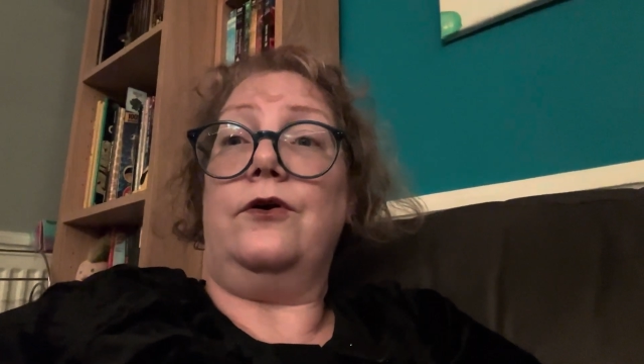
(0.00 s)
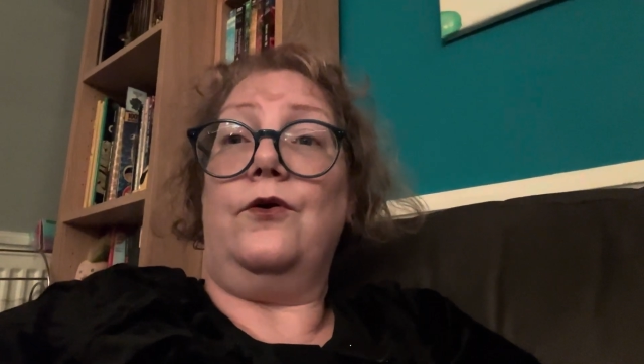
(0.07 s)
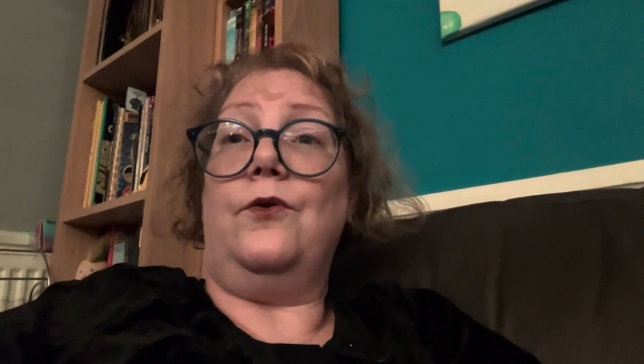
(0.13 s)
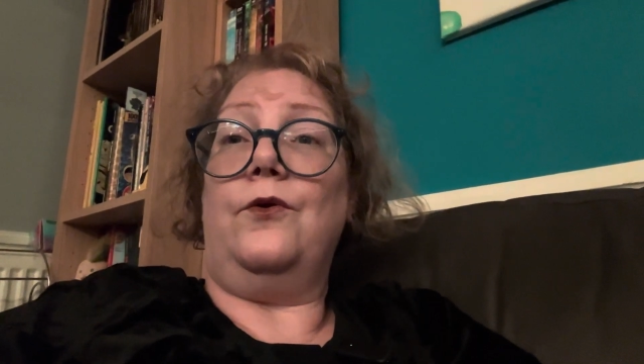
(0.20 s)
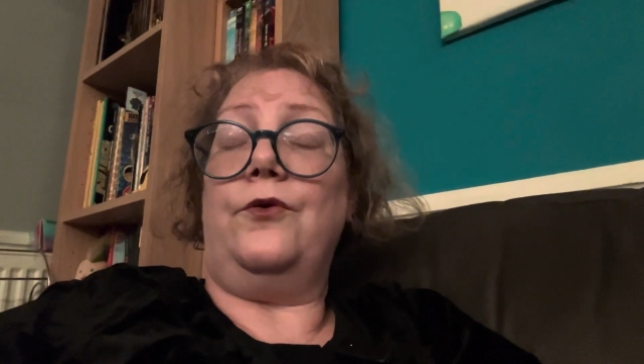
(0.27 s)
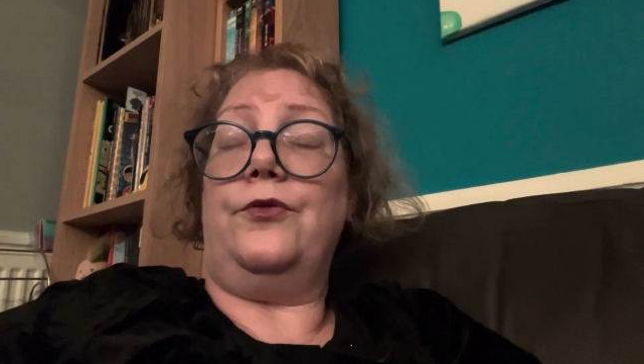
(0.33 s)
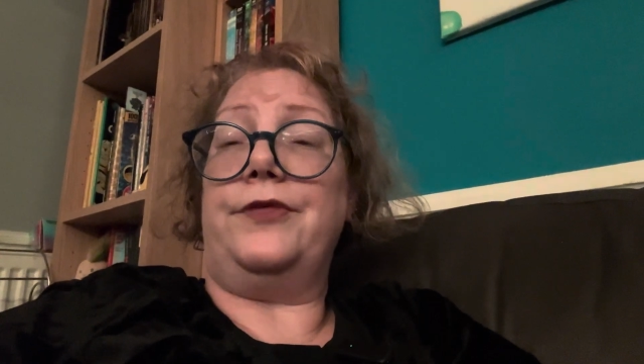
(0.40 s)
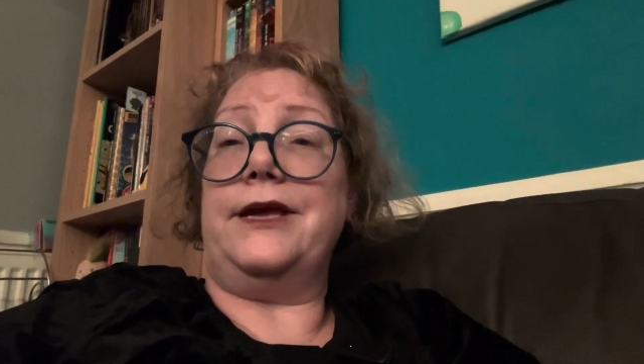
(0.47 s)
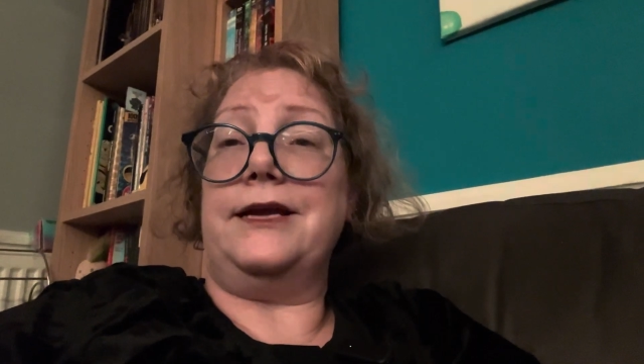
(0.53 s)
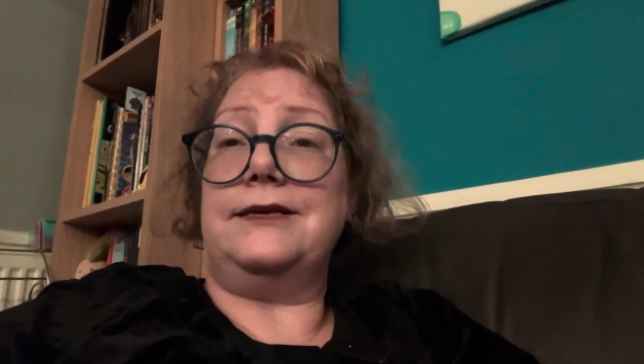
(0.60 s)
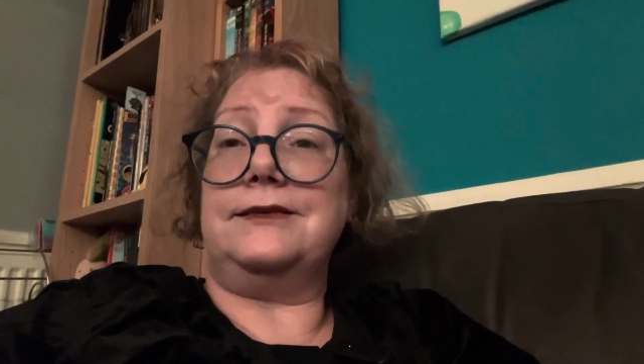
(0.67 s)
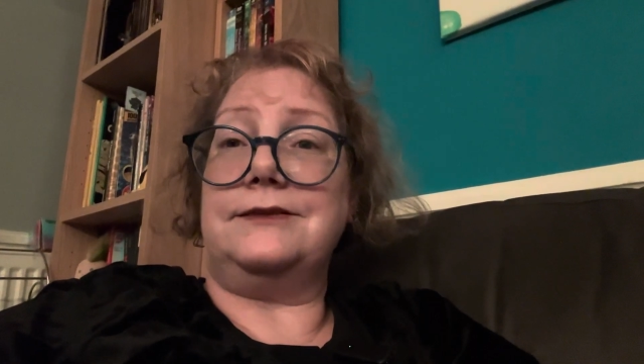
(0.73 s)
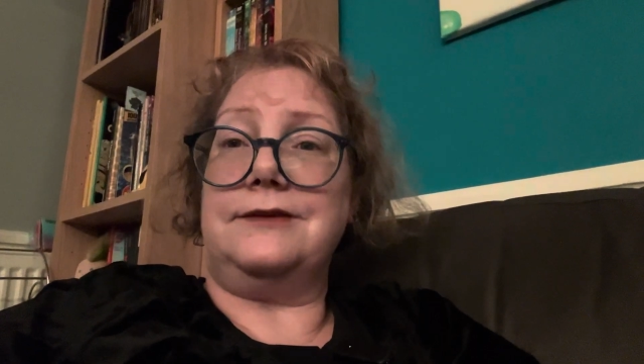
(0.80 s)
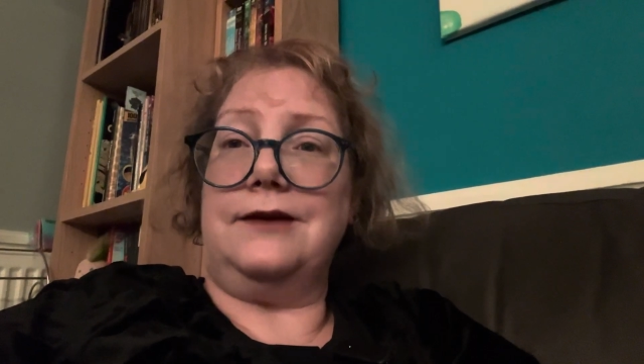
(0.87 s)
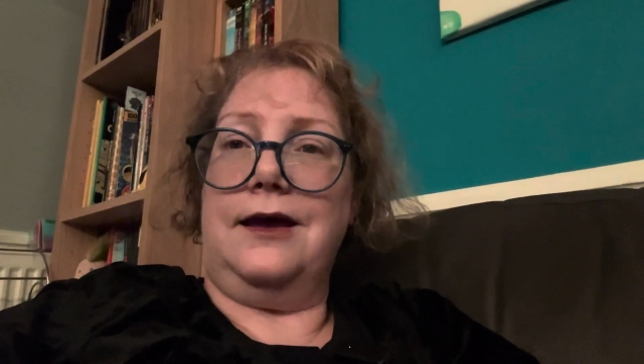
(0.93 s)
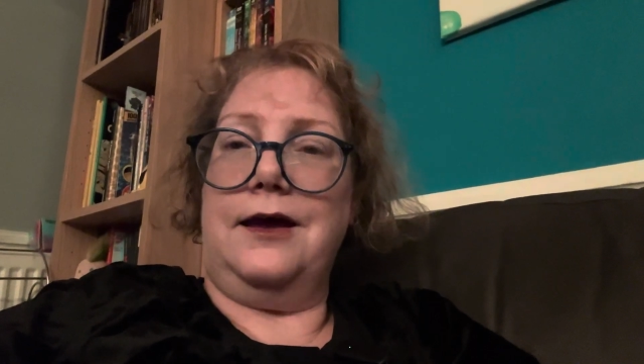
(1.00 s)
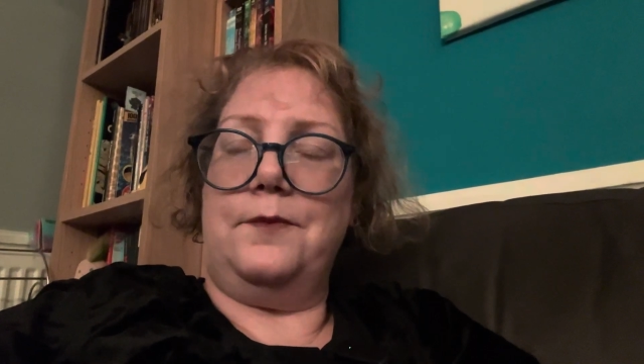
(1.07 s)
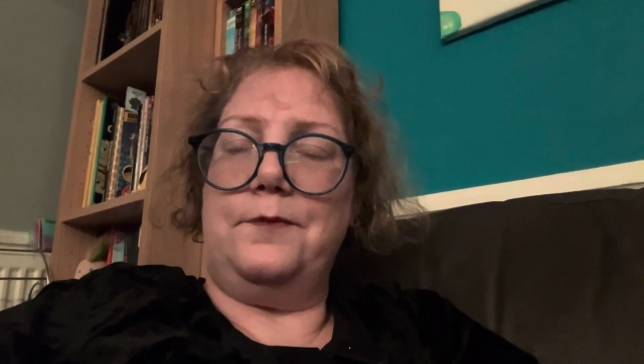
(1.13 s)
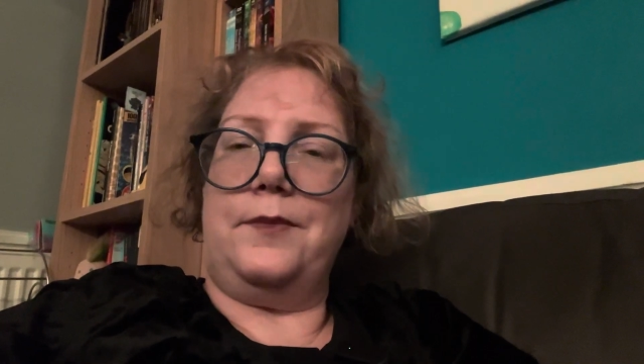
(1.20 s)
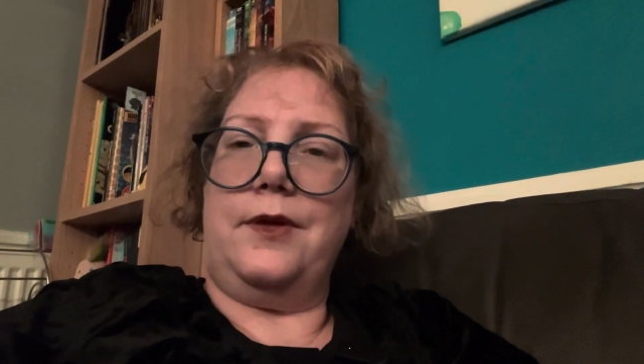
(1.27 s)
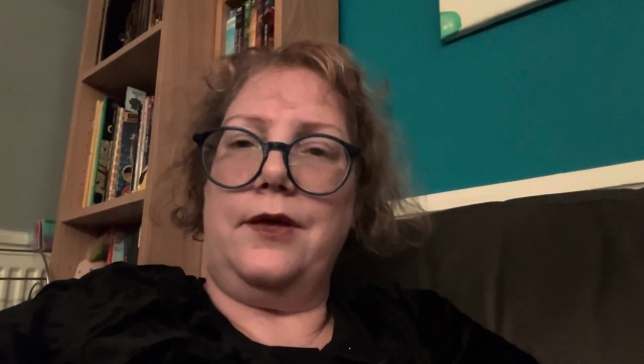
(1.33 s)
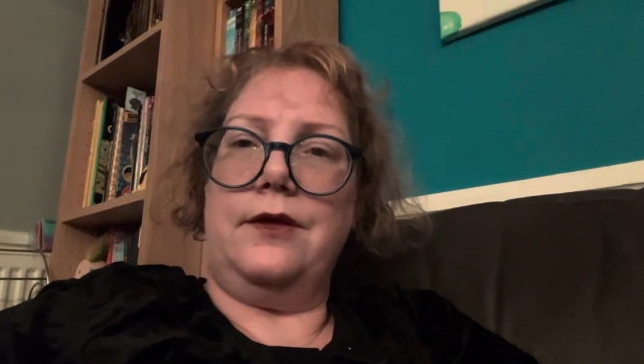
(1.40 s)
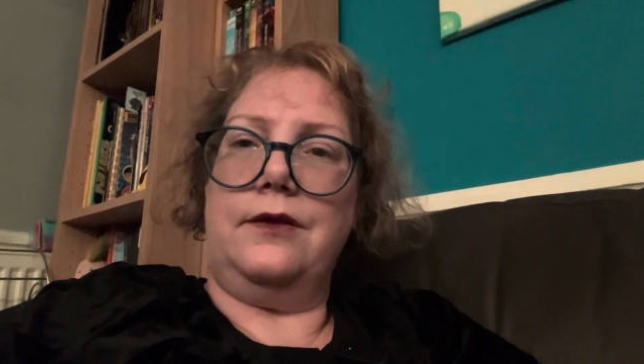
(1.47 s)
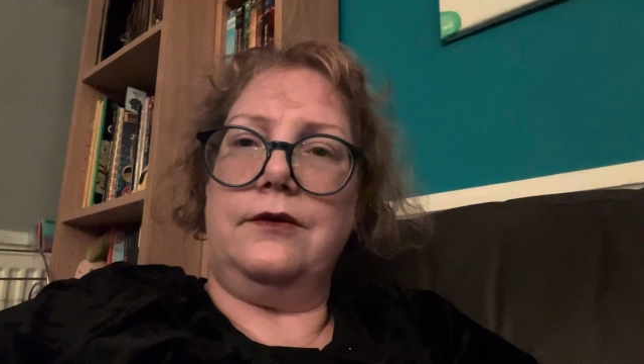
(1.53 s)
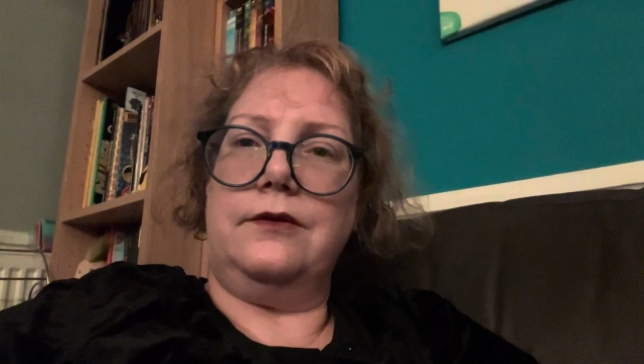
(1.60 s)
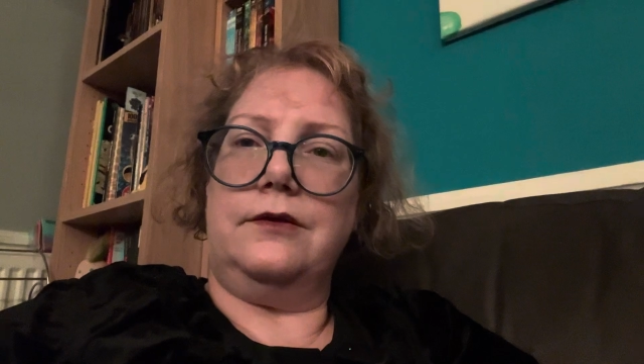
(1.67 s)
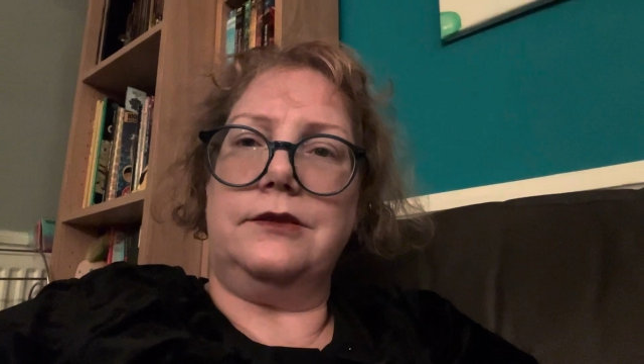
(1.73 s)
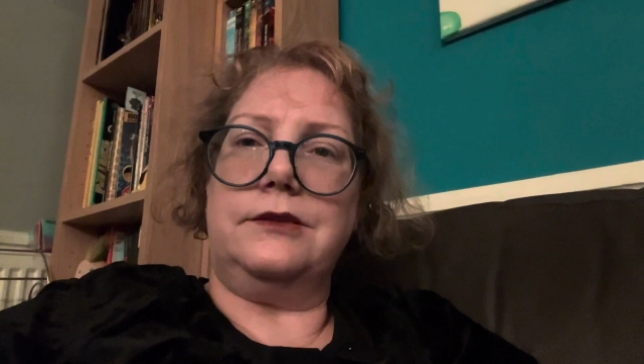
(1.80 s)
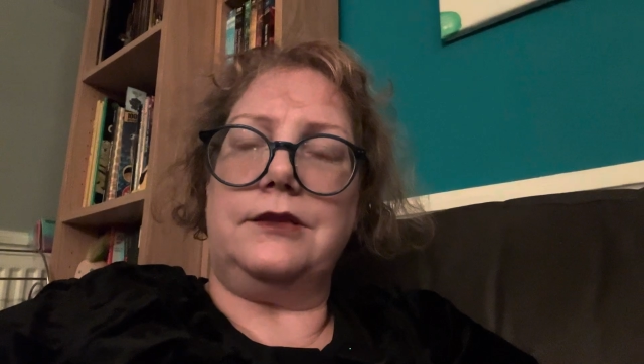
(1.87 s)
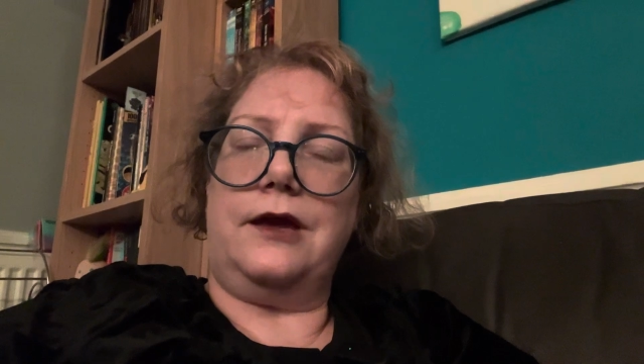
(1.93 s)
all things
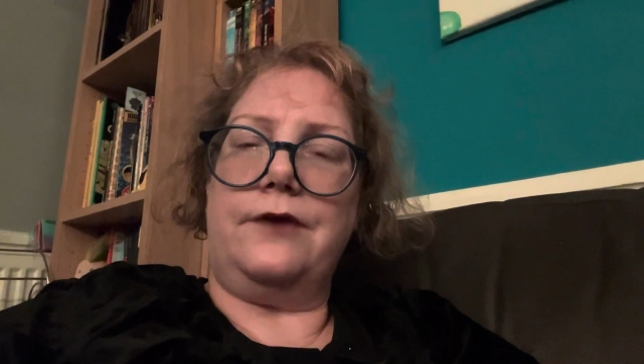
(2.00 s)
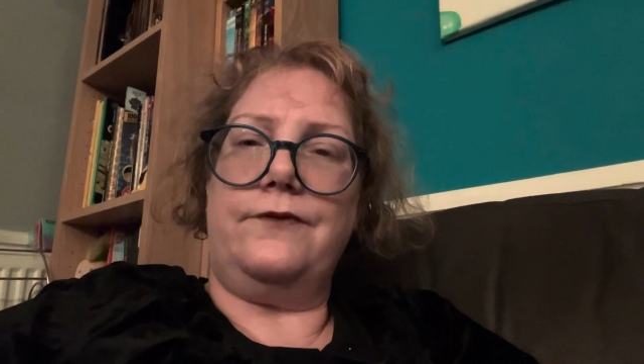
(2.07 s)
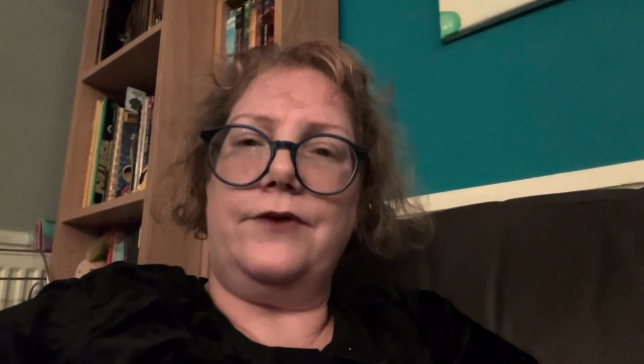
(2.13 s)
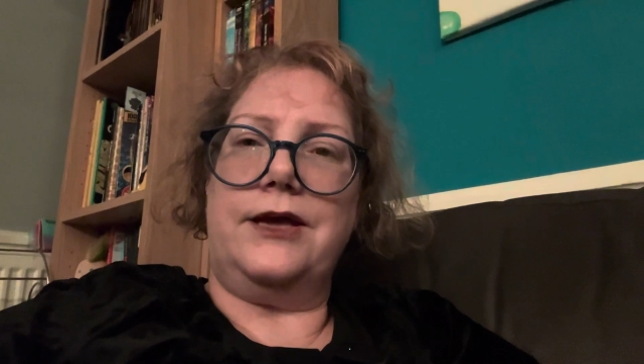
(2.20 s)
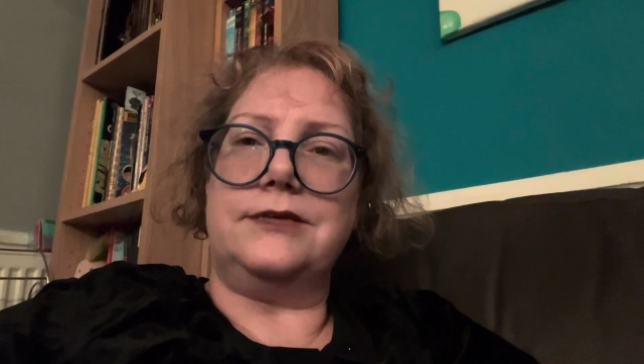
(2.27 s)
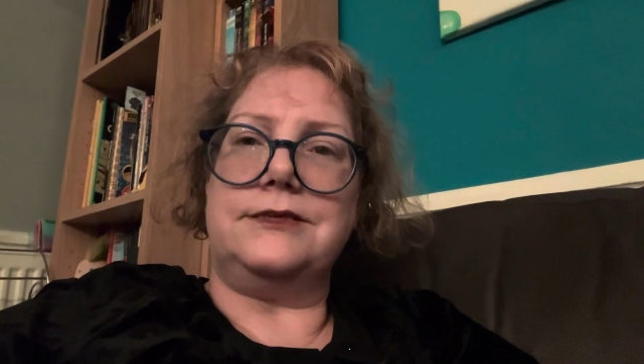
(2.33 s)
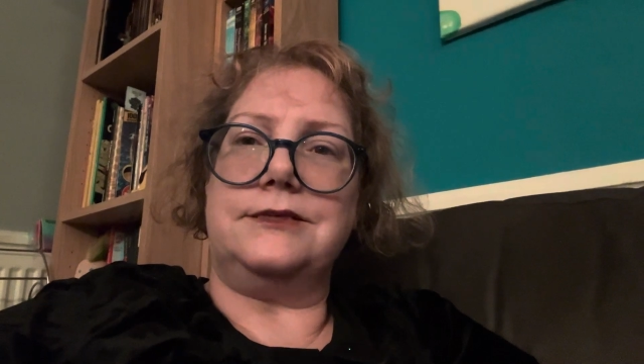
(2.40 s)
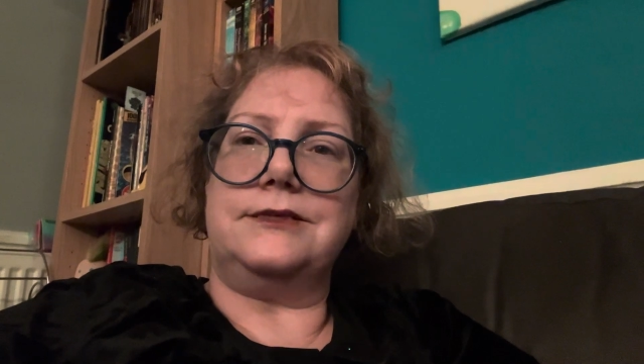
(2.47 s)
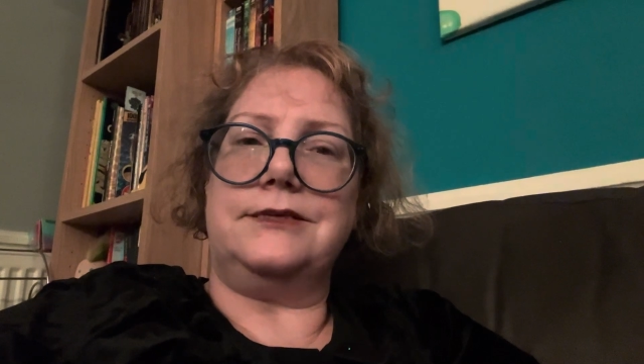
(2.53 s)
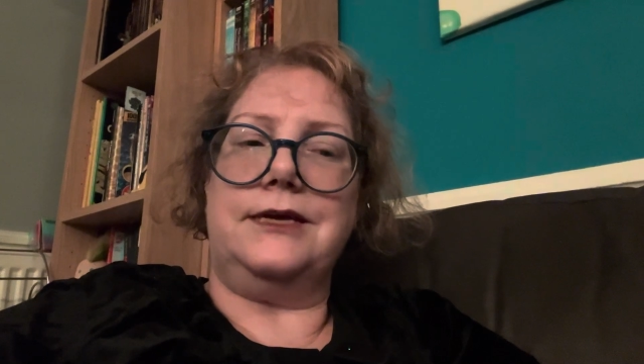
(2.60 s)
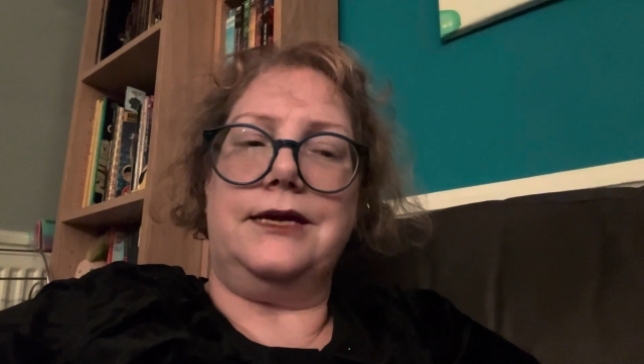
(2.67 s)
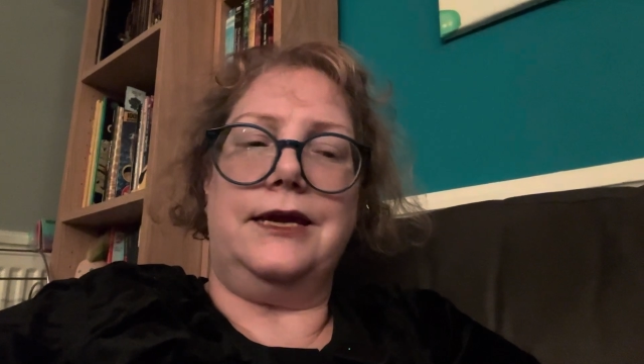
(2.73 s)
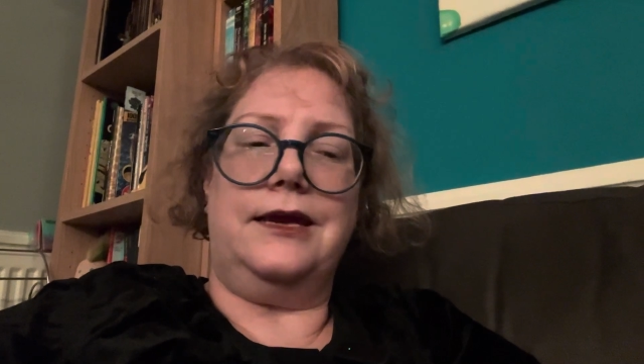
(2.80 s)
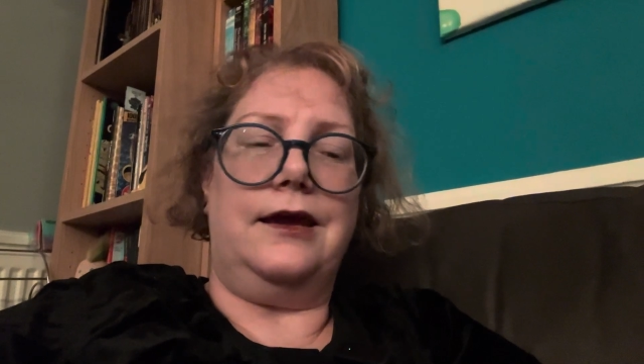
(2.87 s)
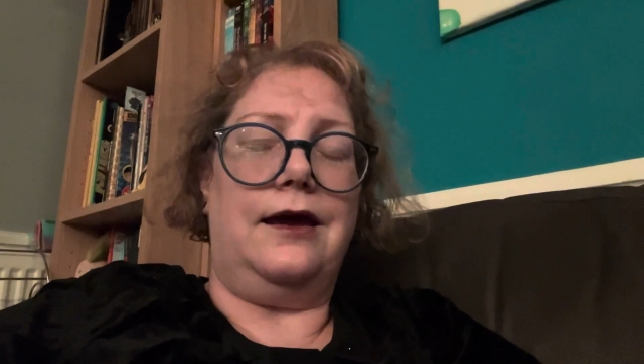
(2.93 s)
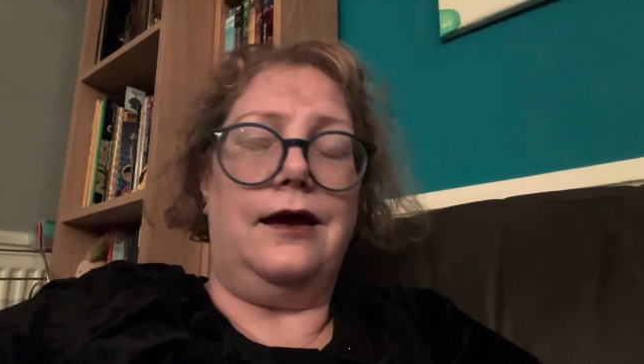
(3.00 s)
diversity